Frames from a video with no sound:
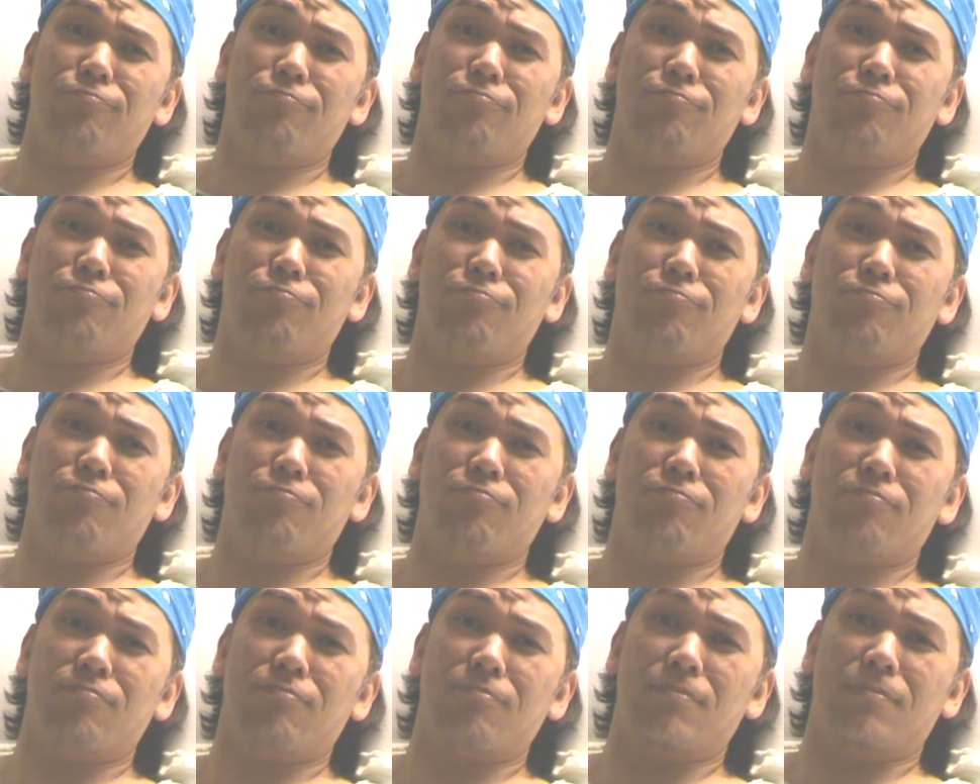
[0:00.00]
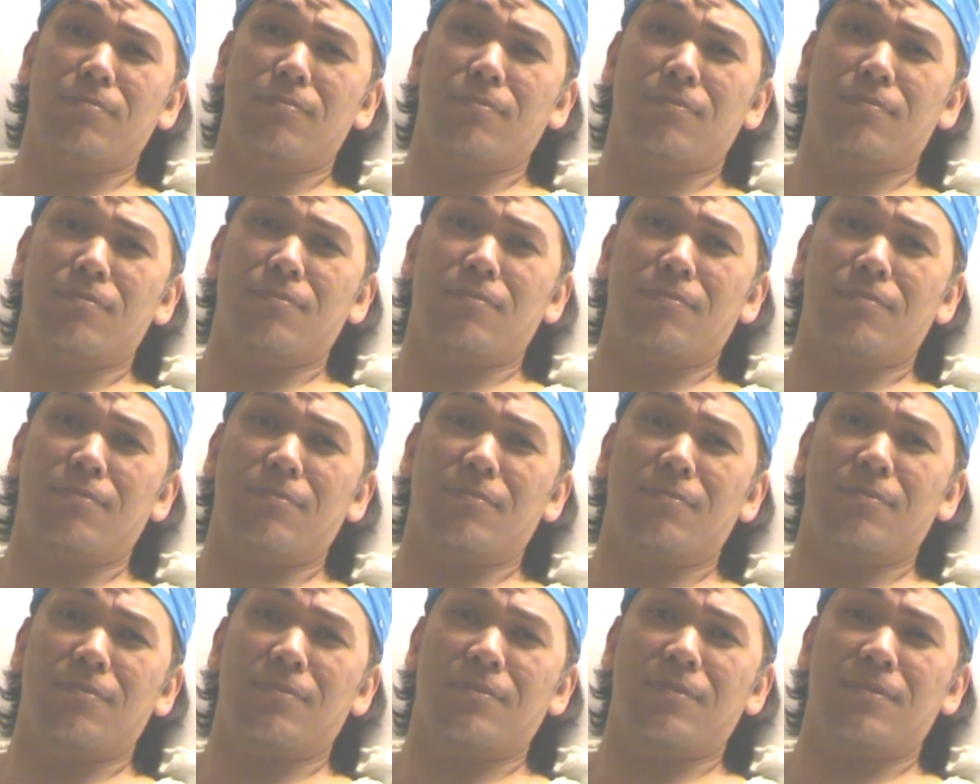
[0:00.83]

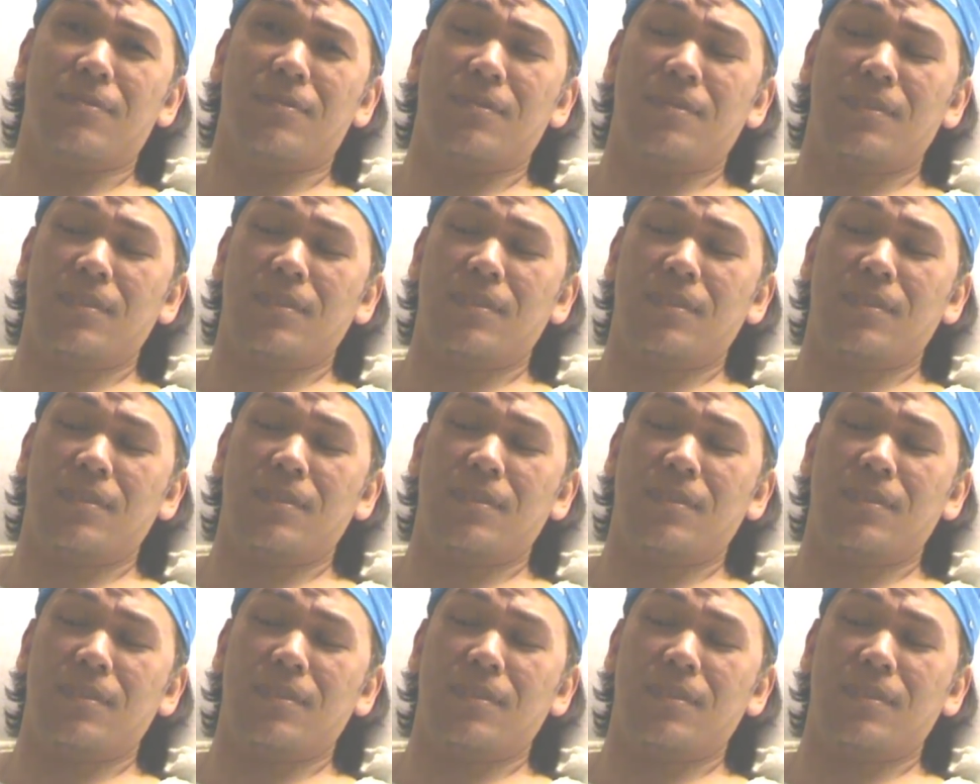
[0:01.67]
No one is speaking in this clip.